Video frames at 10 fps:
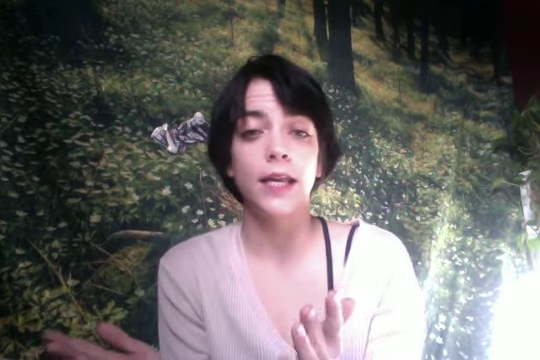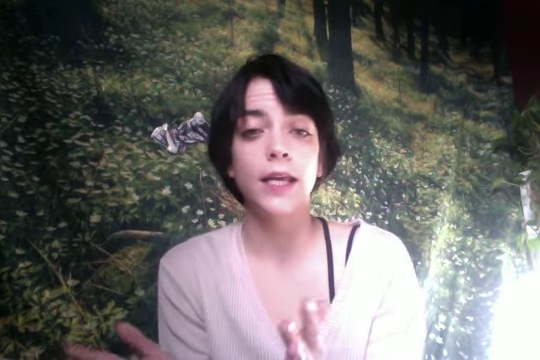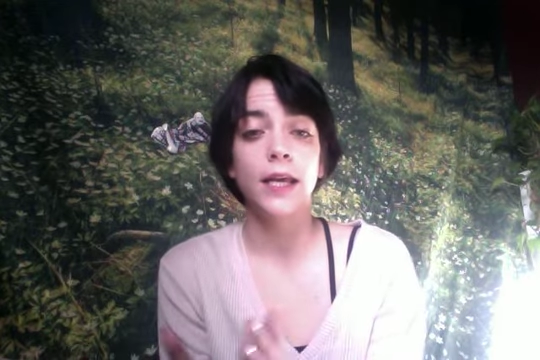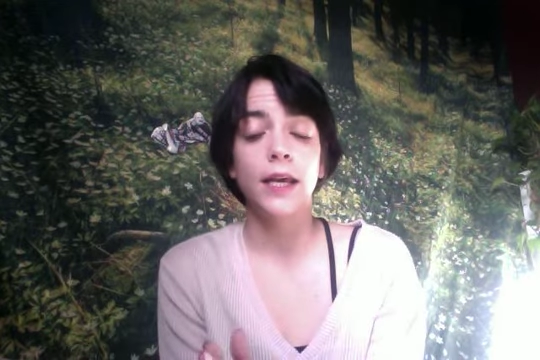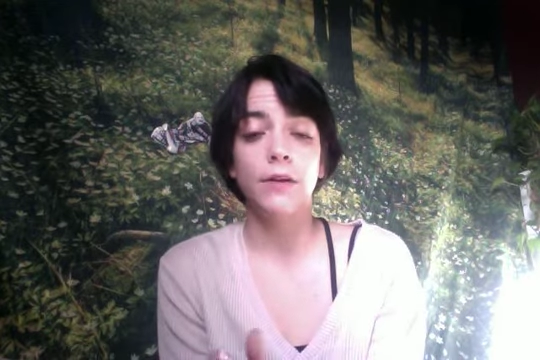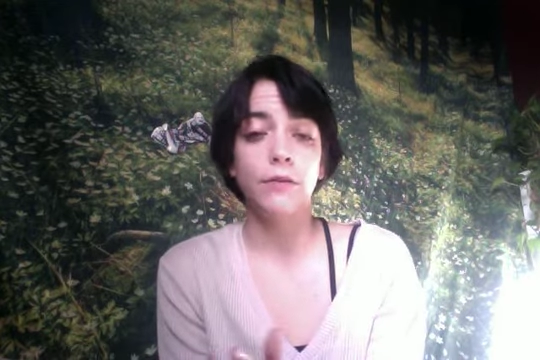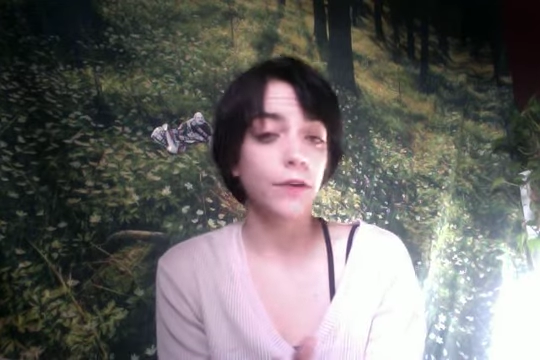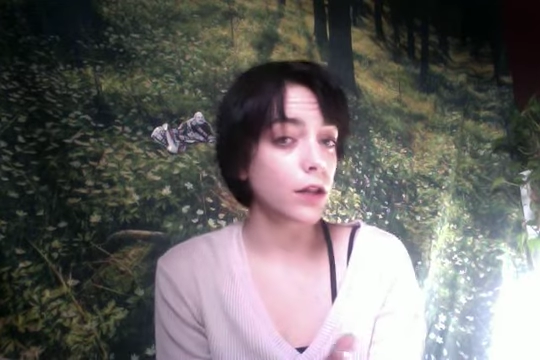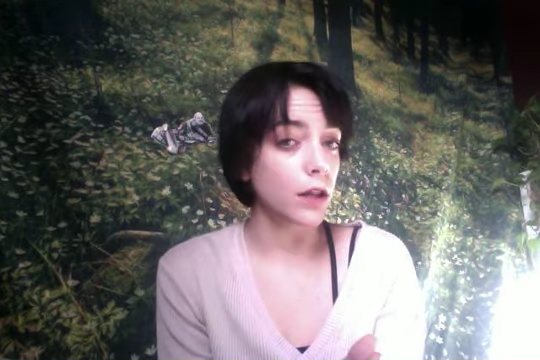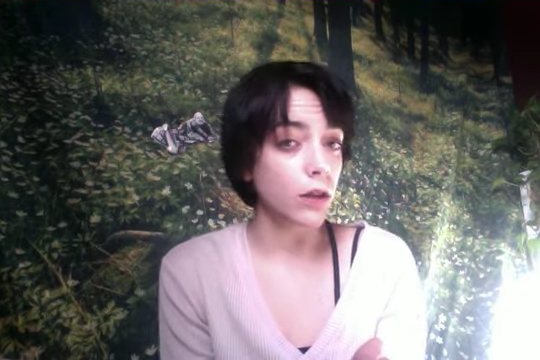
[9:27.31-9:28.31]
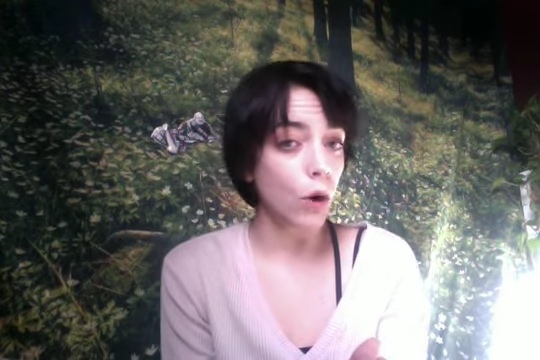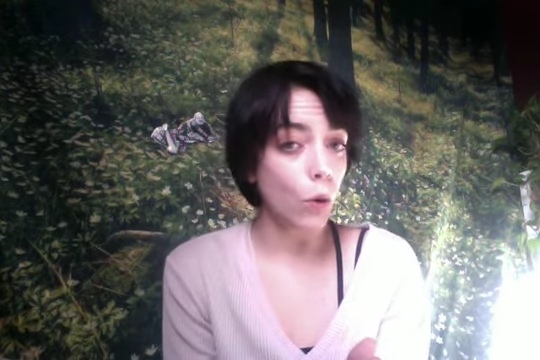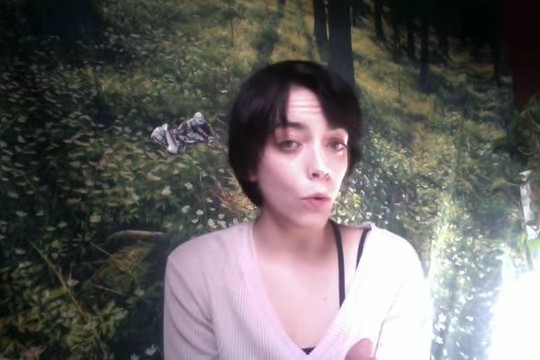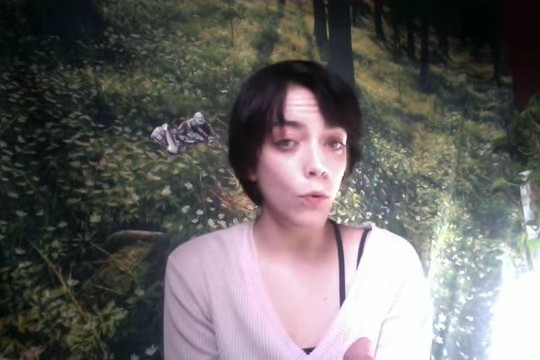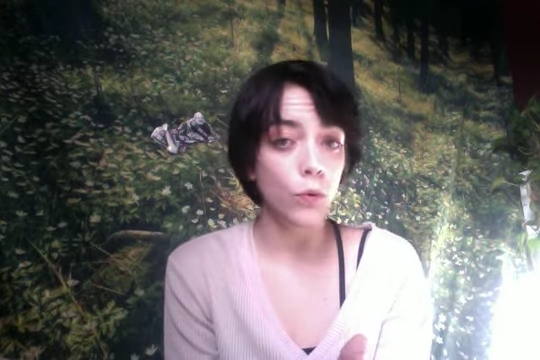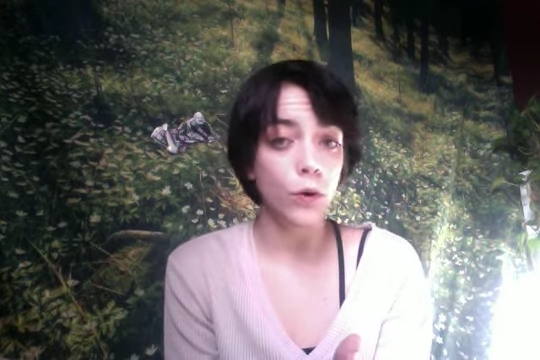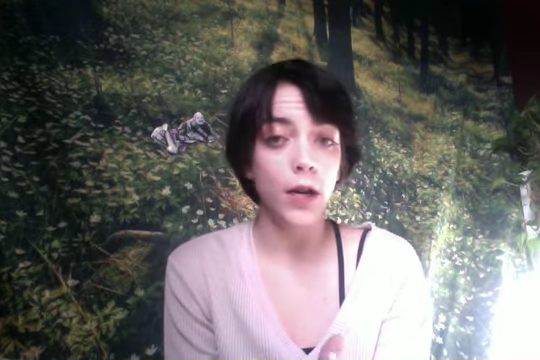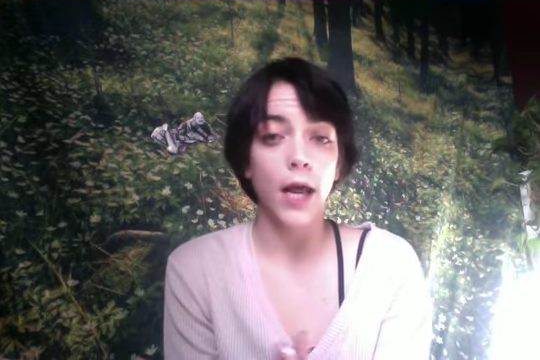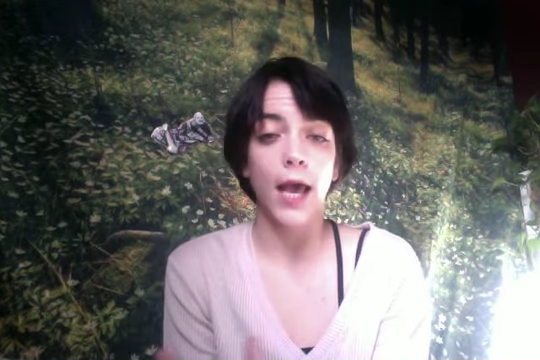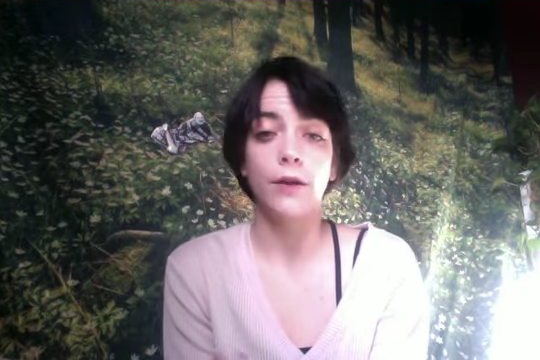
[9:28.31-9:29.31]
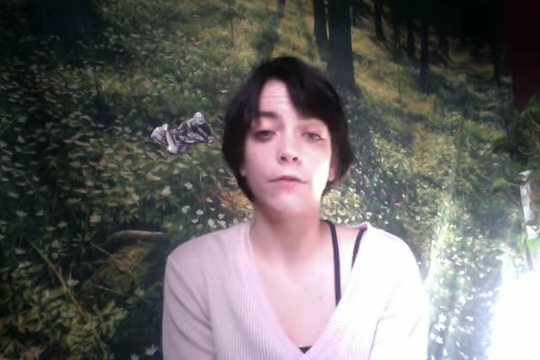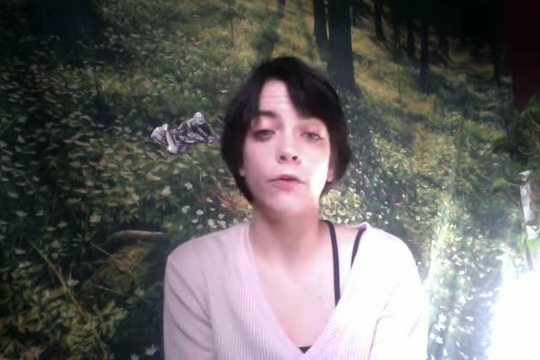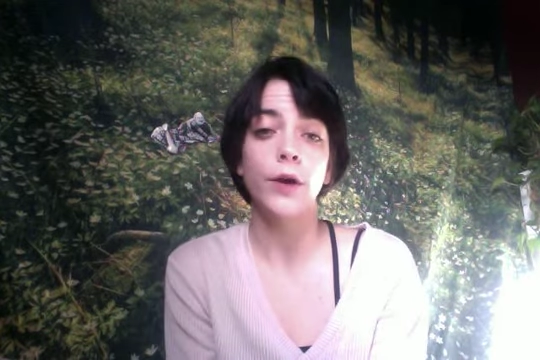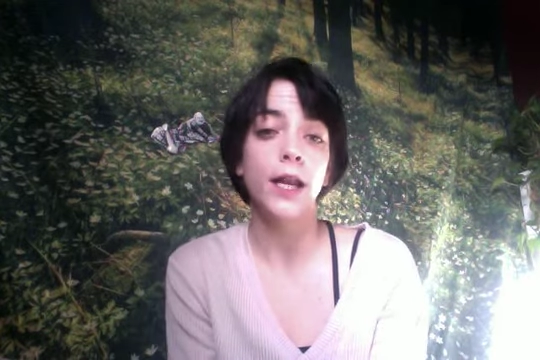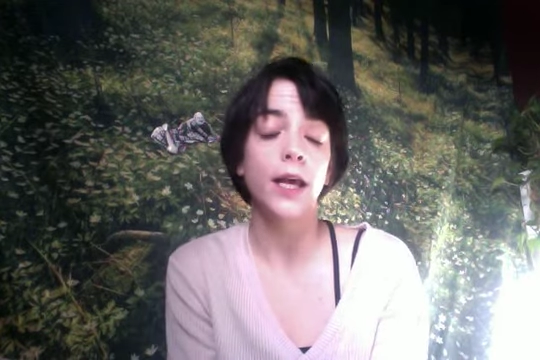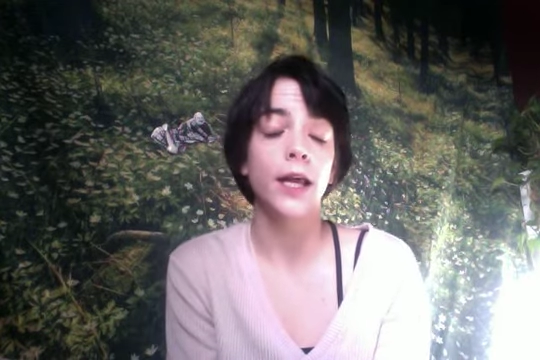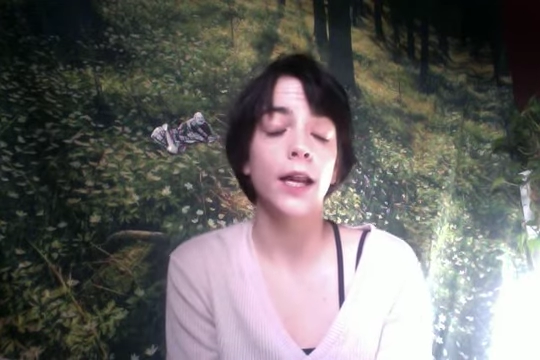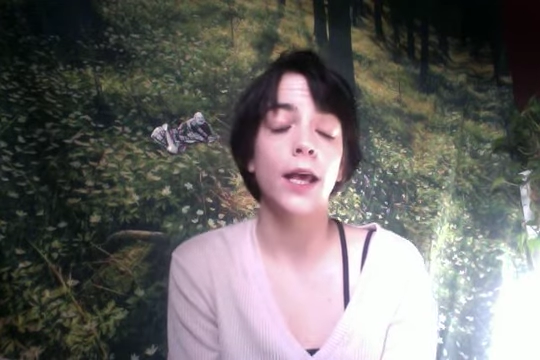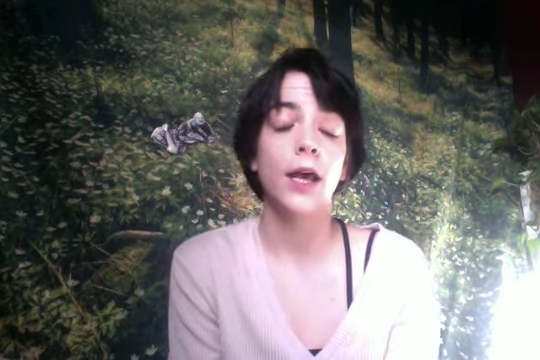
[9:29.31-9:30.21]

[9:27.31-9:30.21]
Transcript: feel alone and avoided?